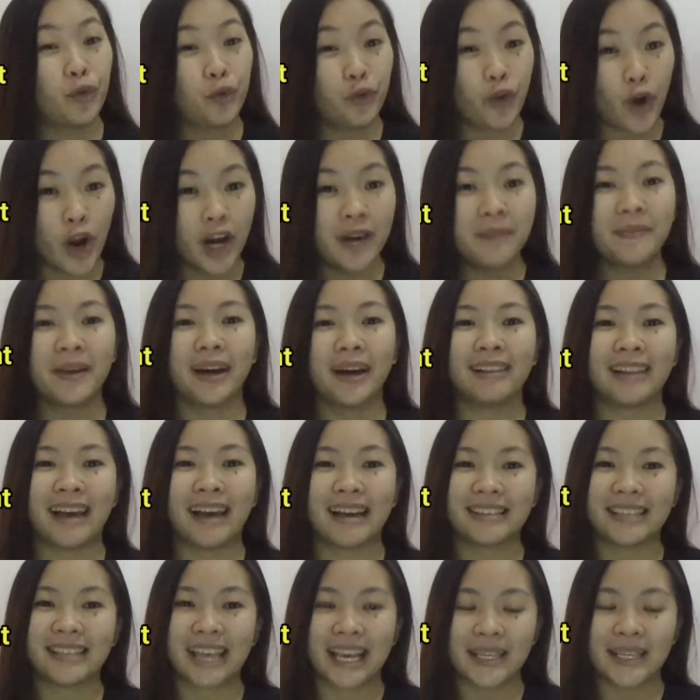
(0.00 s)
formal
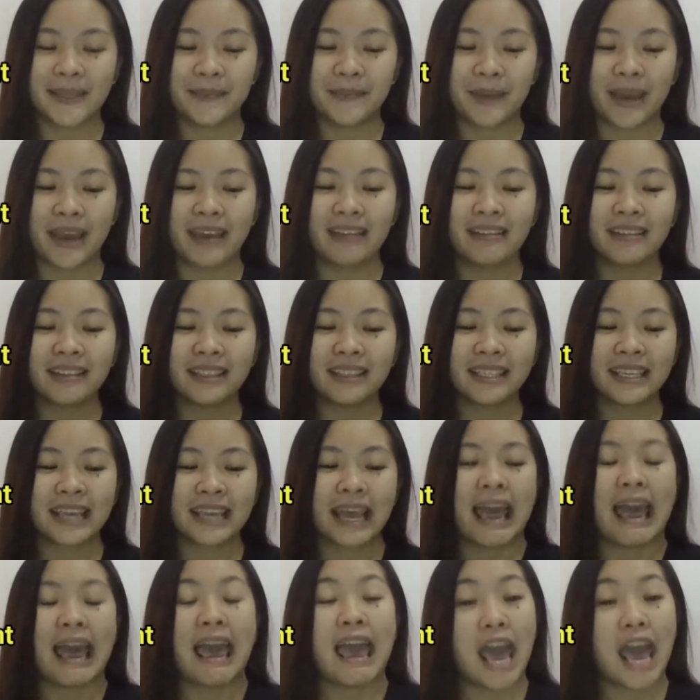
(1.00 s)
assessments,
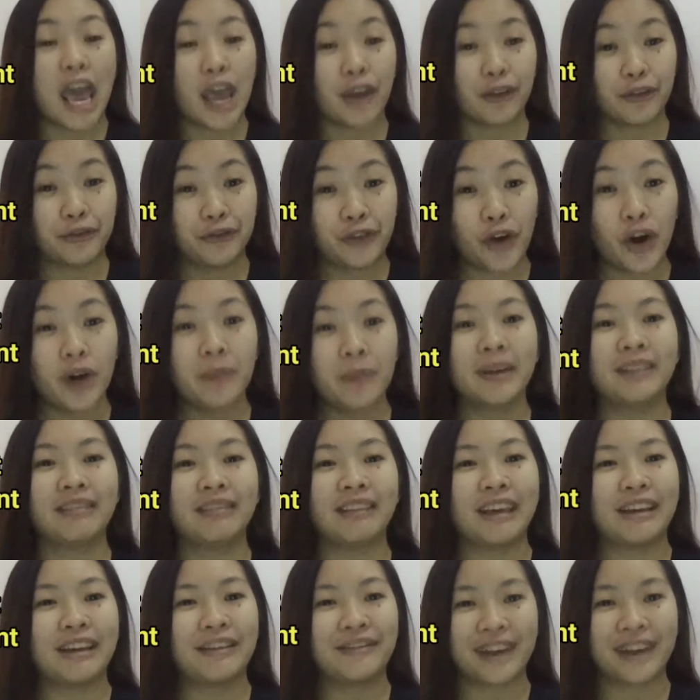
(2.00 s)
and
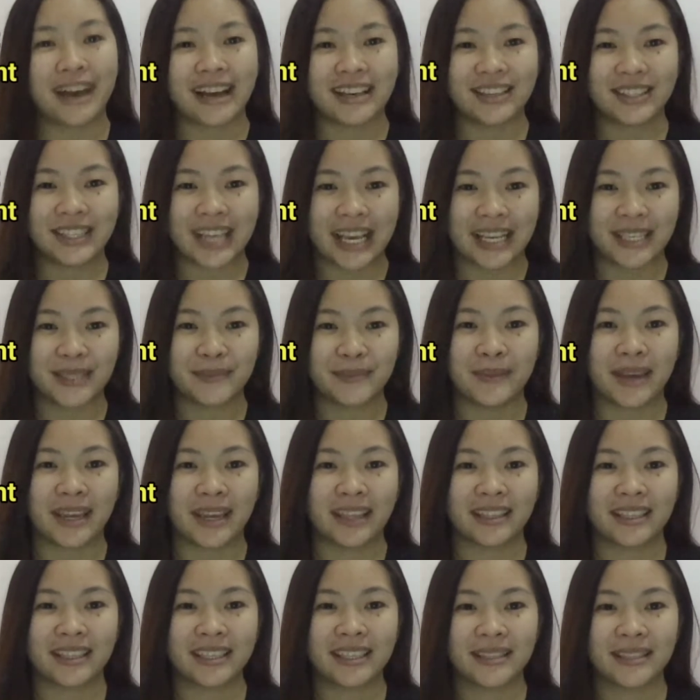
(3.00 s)
formative
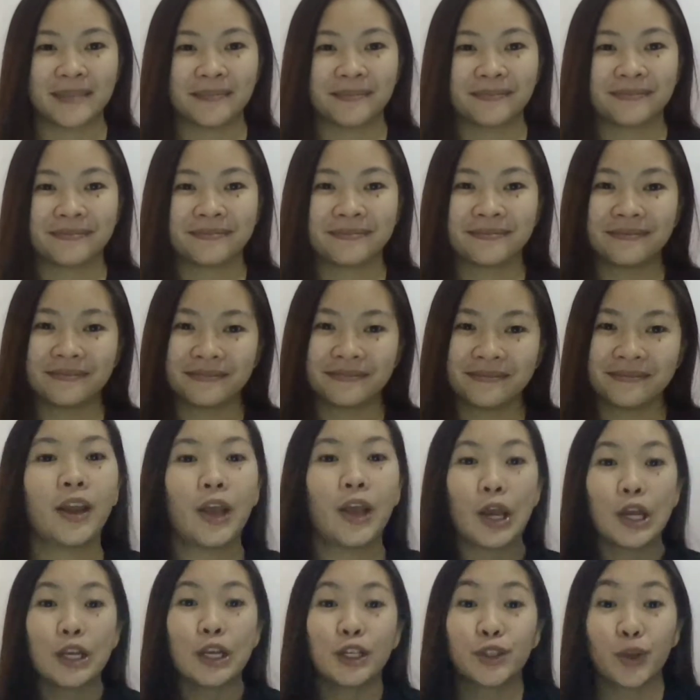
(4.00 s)
assessments.
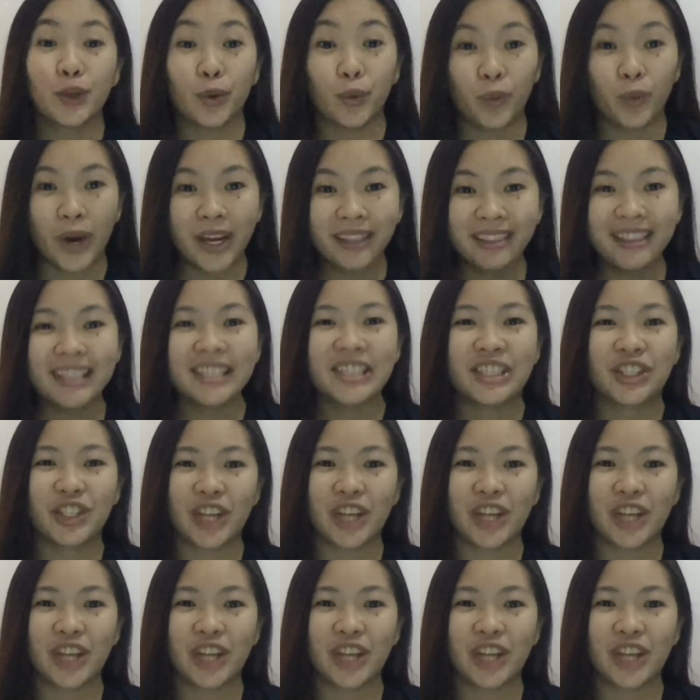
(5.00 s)
So what is